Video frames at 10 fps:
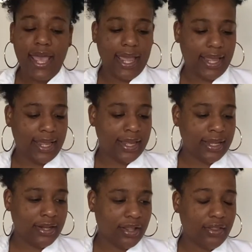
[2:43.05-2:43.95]

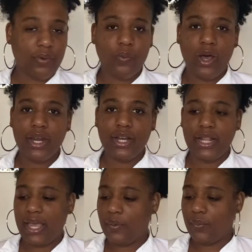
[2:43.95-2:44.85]
And the water
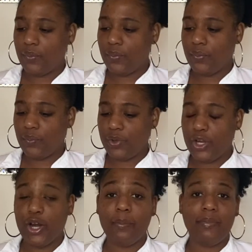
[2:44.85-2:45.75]
that we
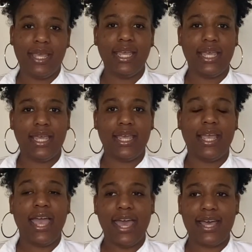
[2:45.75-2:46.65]
are
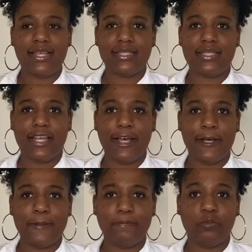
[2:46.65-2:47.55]
making
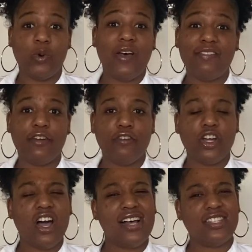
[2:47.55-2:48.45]
will have different
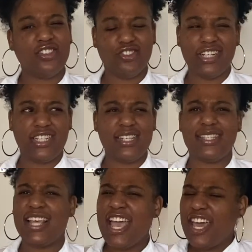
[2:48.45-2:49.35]

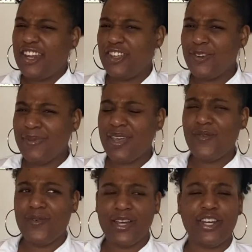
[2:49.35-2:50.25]
concentrations. Now you
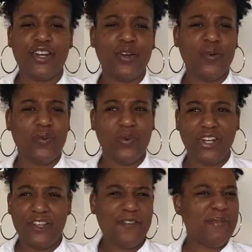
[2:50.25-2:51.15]
may wonder, what do
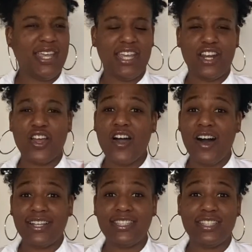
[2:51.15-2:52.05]
you mean,
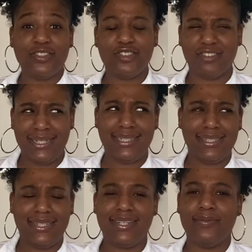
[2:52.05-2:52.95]
concentration?